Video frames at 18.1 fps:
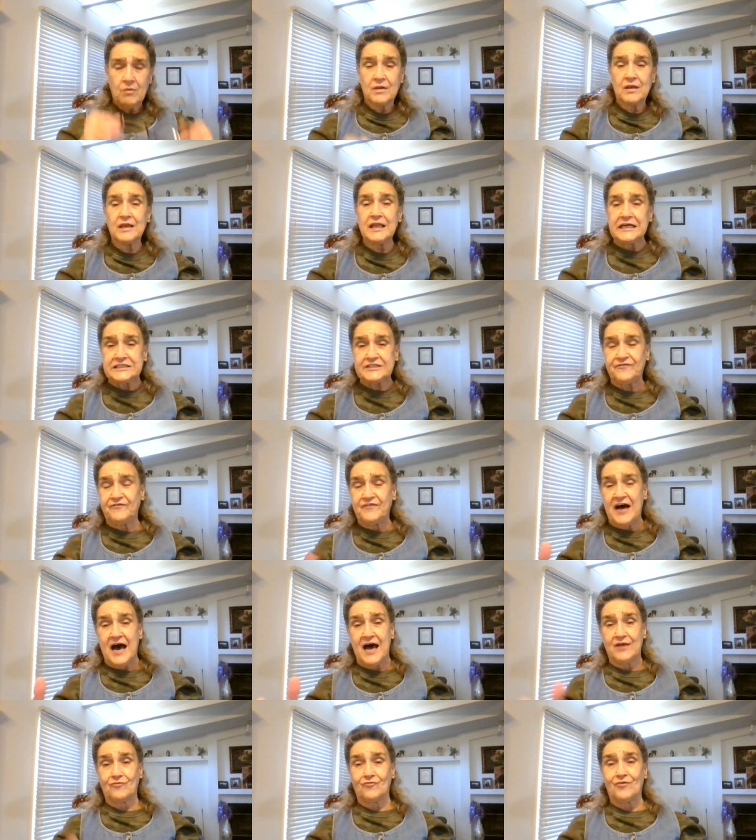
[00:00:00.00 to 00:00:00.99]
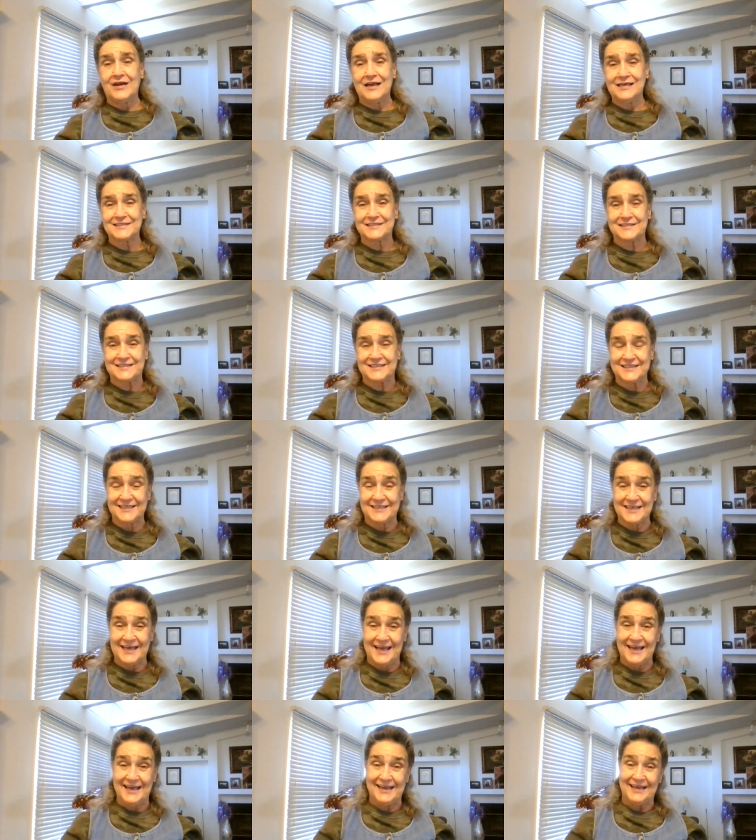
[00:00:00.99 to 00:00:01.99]
Let's find rest
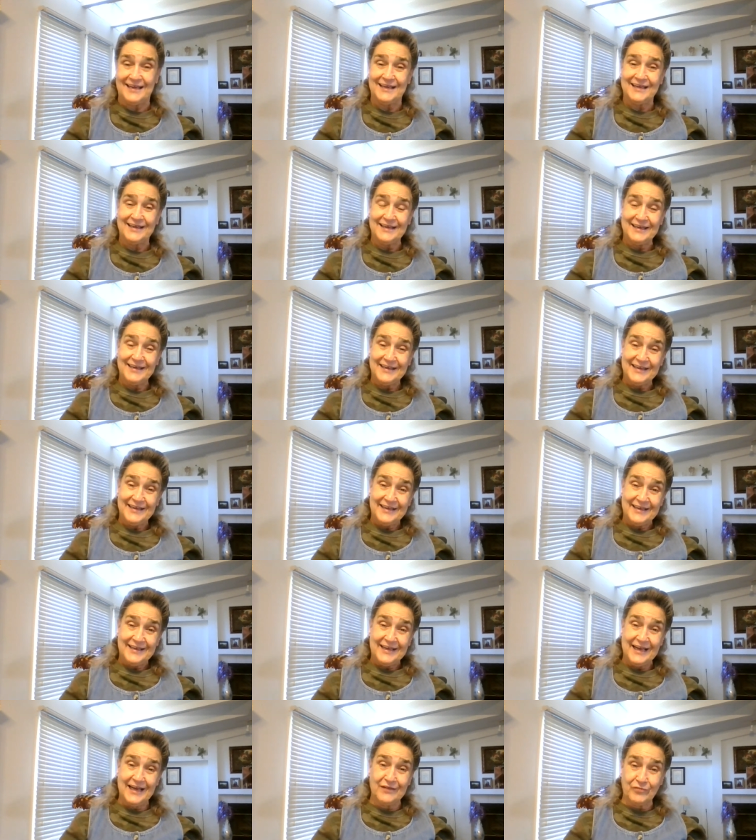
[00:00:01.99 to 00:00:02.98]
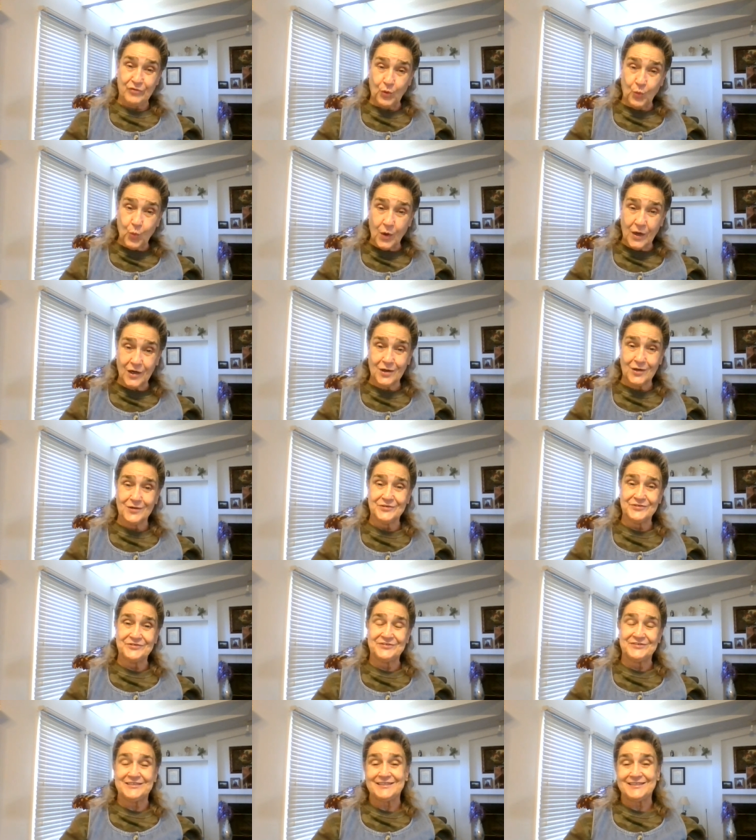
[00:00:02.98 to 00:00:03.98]
today in the
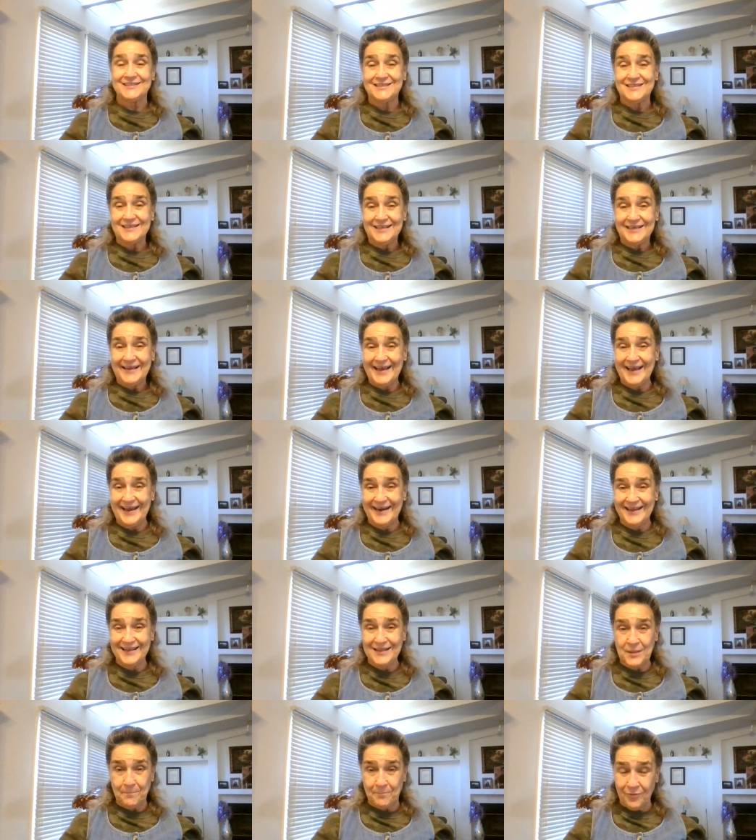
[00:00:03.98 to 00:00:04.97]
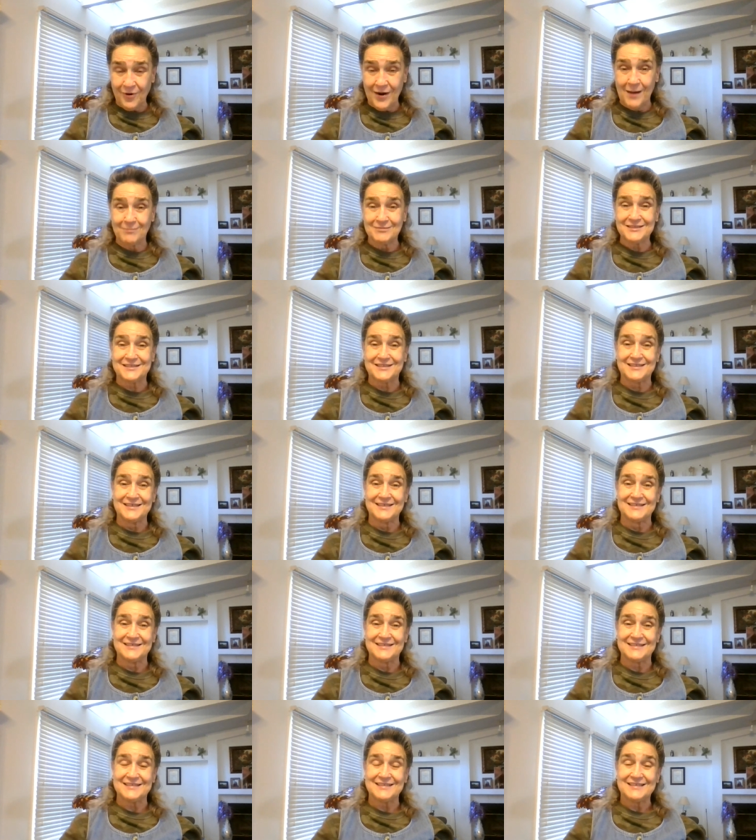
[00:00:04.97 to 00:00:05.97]
words and in the
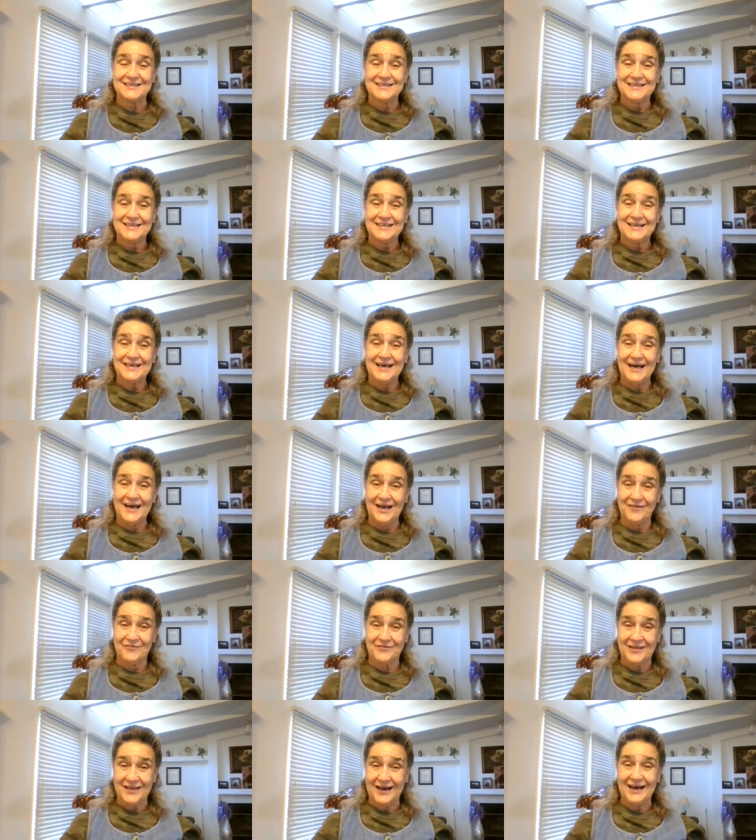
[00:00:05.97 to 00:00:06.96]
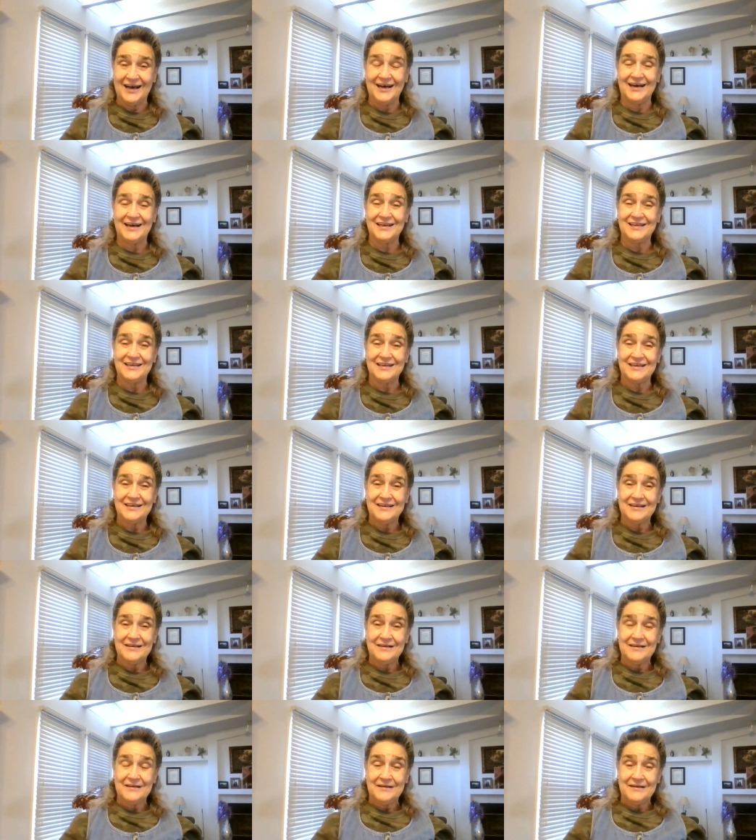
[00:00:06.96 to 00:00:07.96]
promises of God.
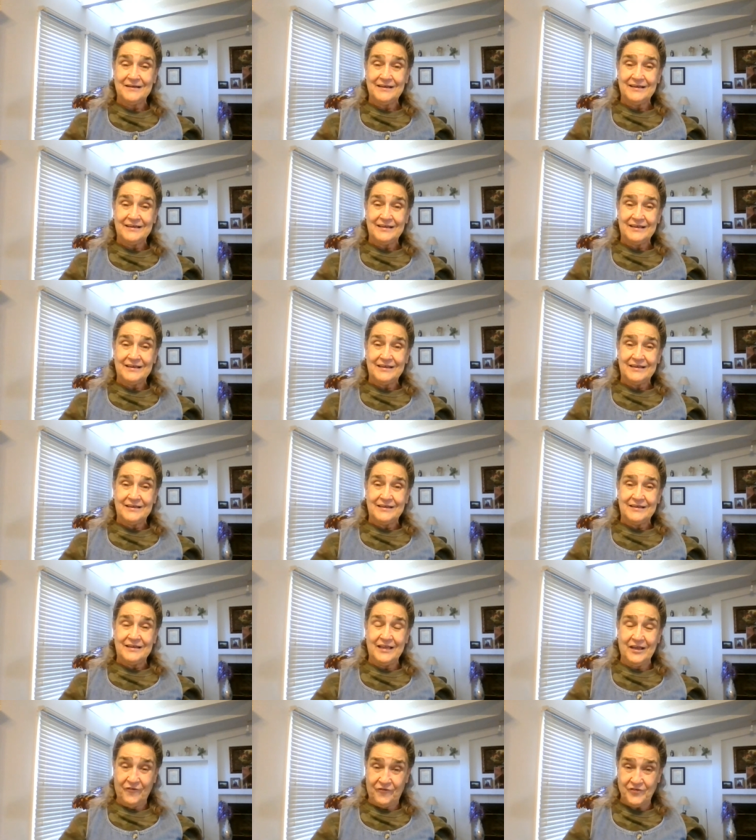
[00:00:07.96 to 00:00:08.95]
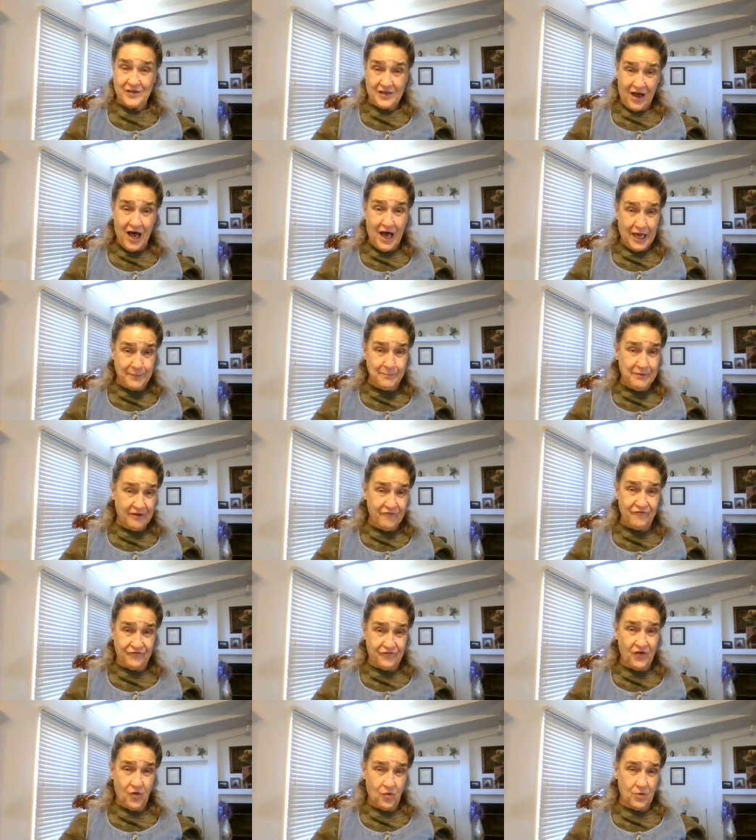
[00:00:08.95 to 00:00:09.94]
If God be
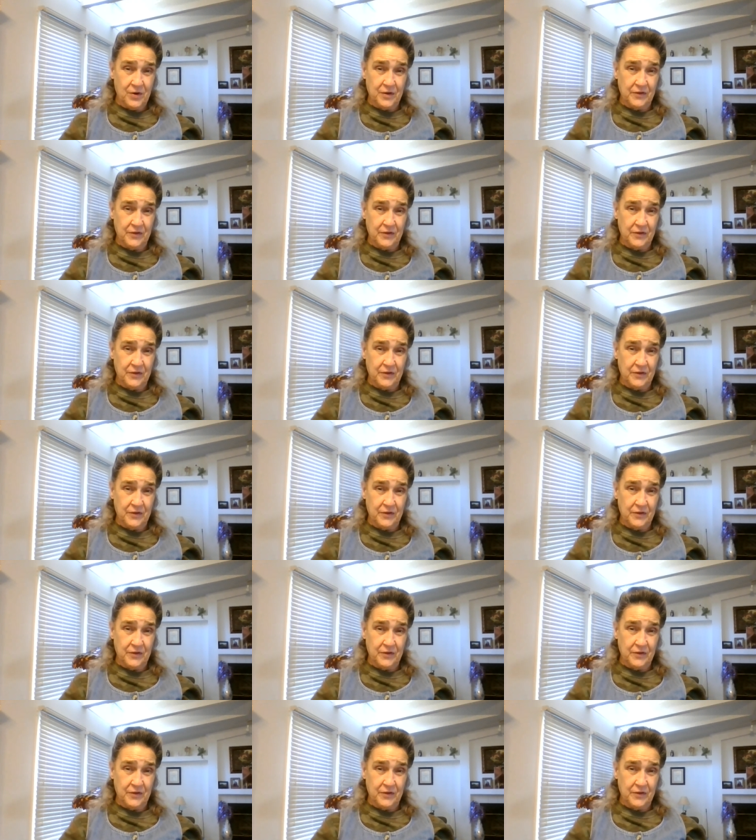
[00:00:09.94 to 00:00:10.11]
for